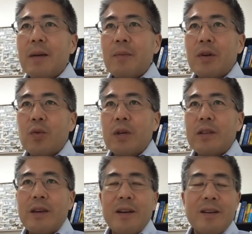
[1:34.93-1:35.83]
I'm going to
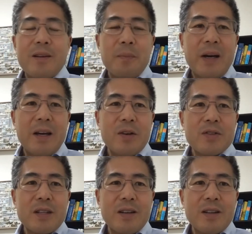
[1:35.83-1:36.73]
read their bios,
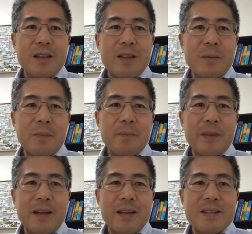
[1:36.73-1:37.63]
then I'll let them
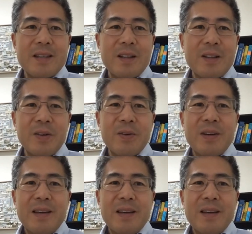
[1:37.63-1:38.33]
say hello.